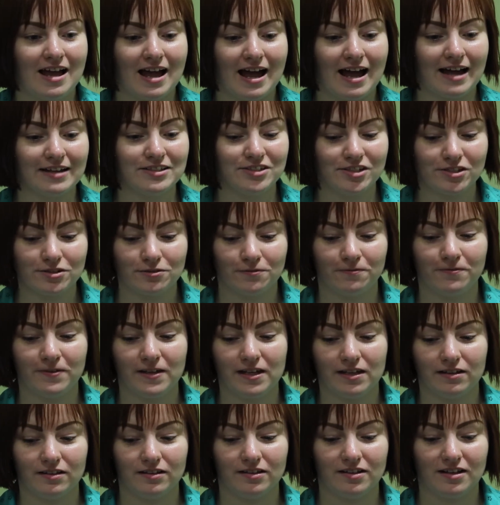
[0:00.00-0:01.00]
I just
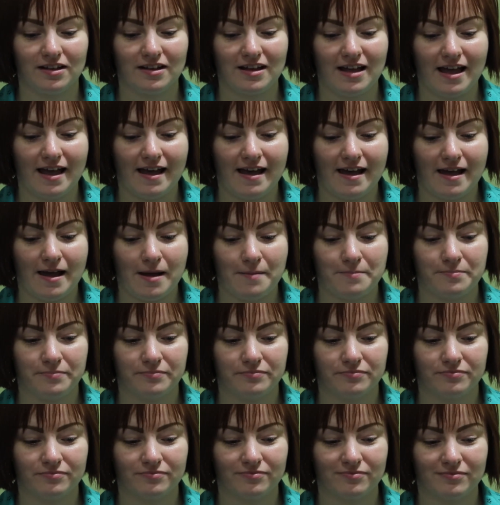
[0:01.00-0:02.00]
feel
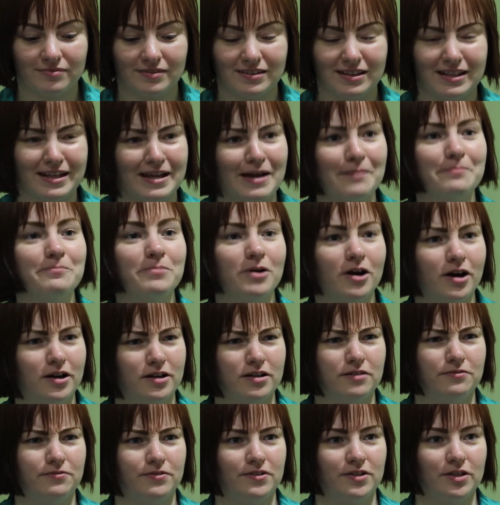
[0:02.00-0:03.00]
like I'm
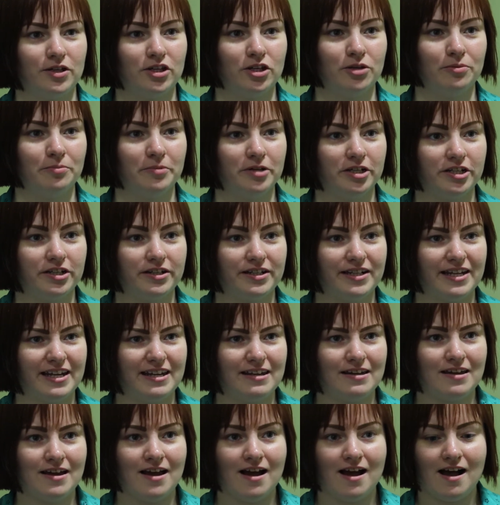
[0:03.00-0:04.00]
part of a
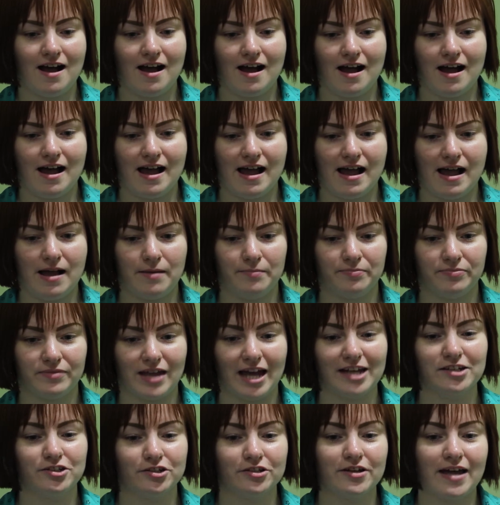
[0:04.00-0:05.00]
community.
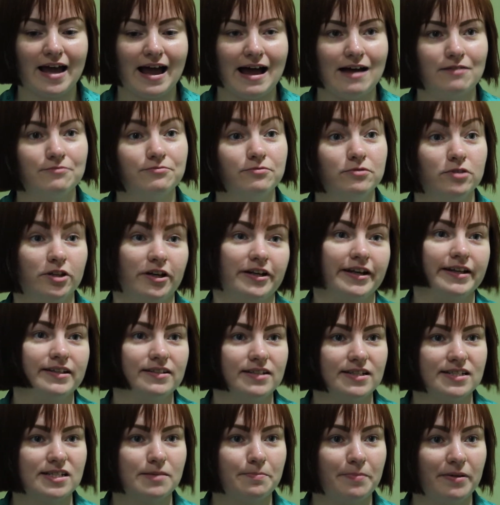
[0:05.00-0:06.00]
I do have learning
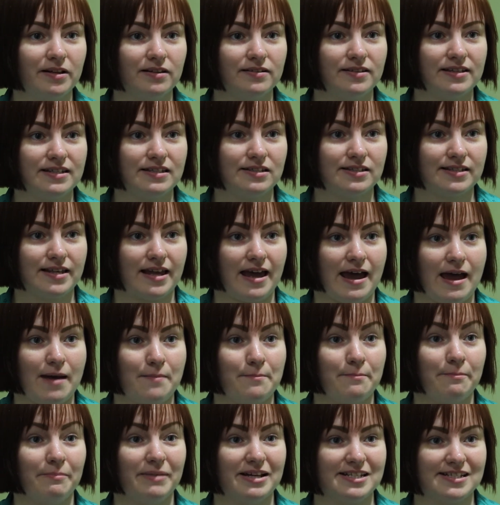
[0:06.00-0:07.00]
disabilities
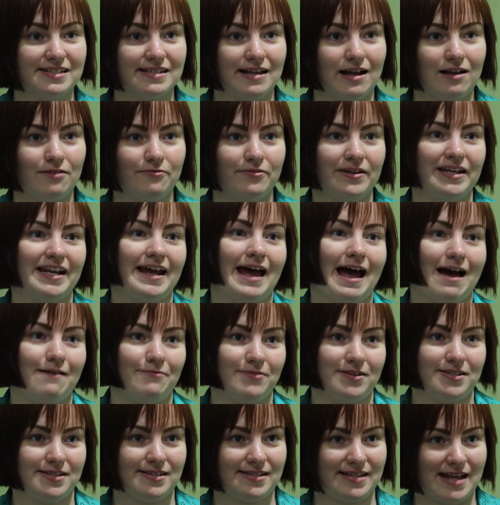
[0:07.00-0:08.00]
myself, and I have
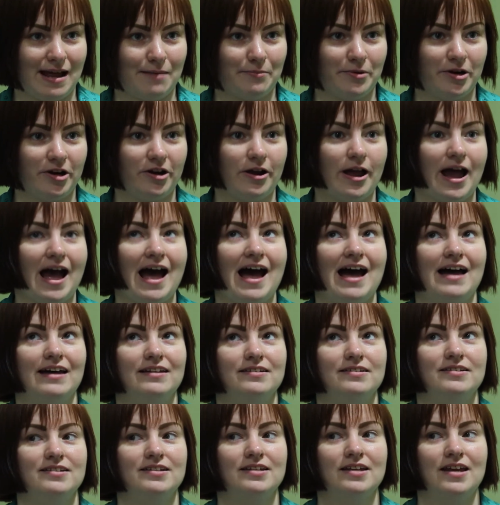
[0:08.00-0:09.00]
a stammer,
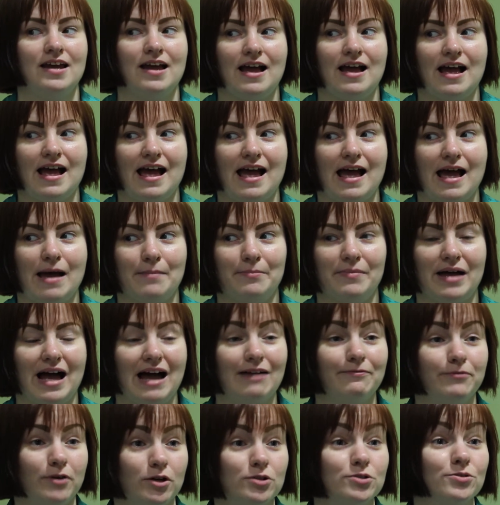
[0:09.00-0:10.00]
and
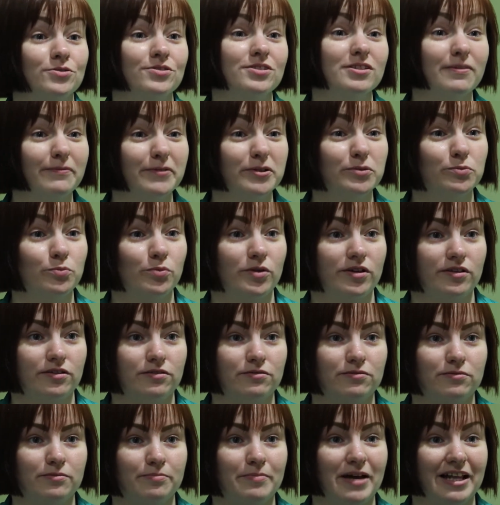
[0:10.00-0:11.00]
I've also suffered
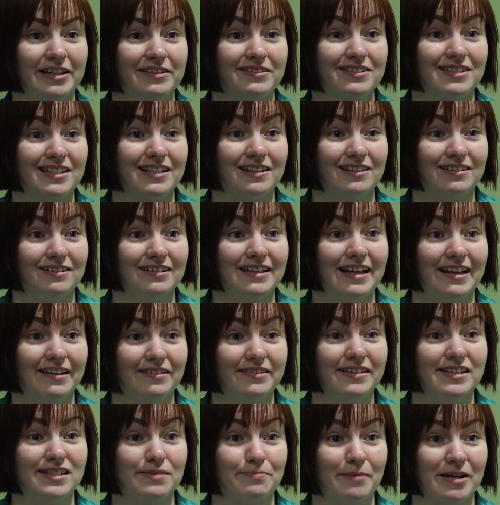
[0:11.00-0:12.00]
with mental
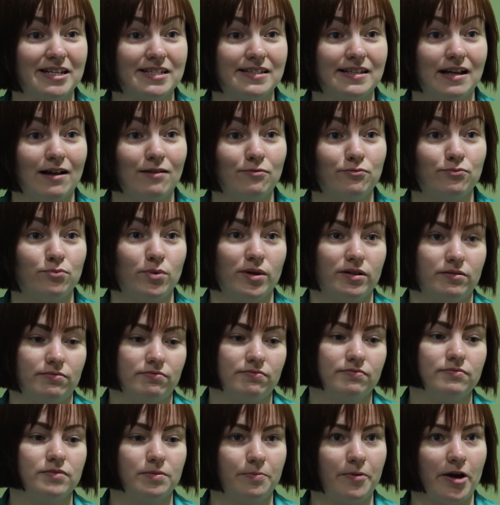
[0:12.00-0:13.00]
illness myself,
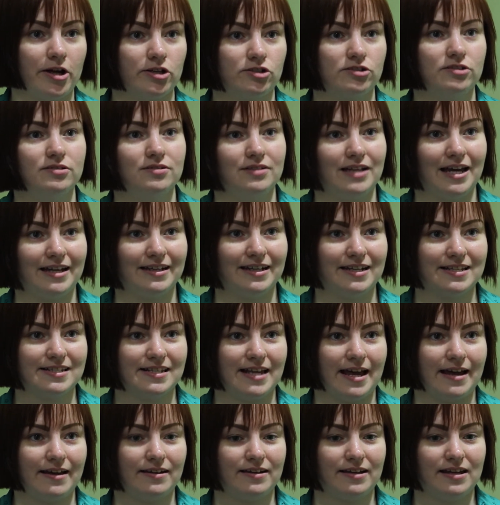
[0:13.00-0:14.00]
with depression and
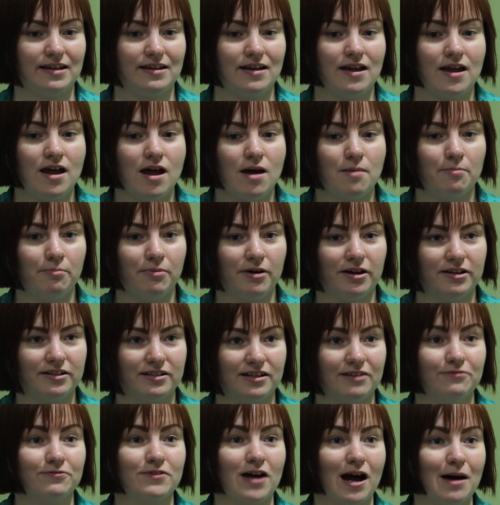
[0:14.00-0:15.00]
anxiety, but
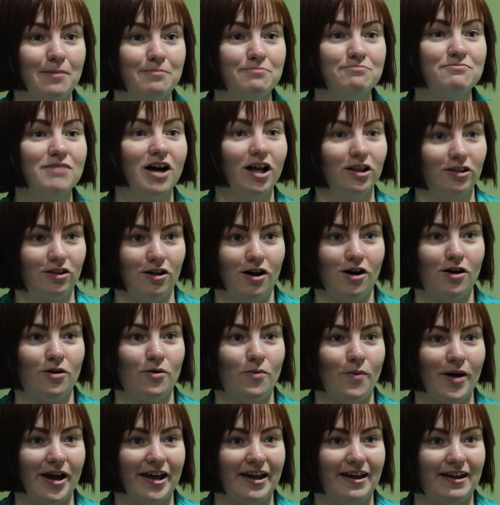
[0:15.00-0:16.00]
I've come a
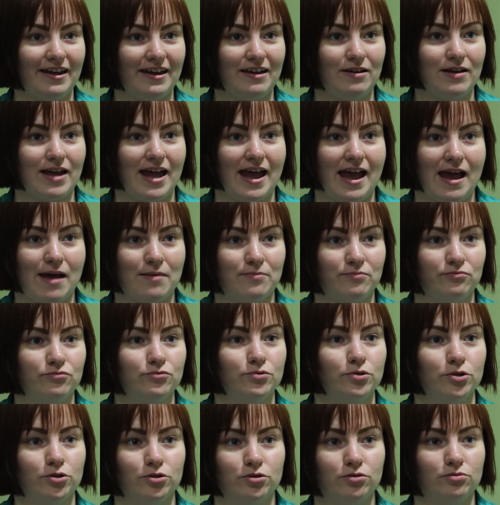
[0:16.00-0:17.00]
long way
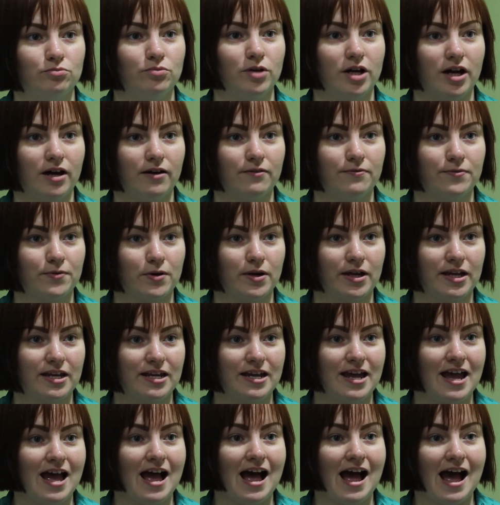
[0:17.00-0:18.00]
through
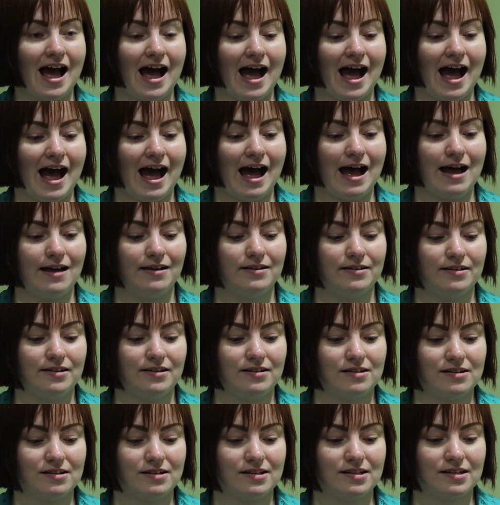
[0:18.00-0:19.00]
recovery,
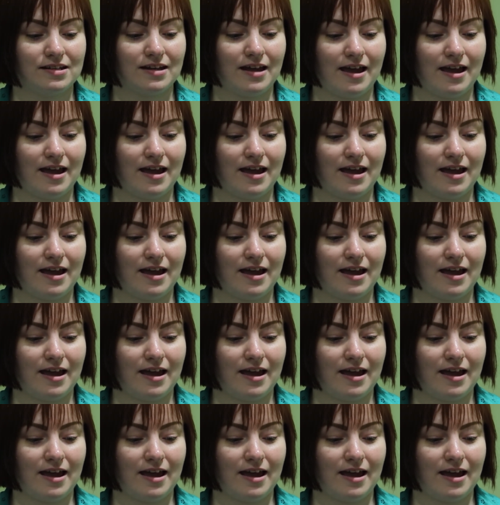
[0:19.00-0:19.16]
and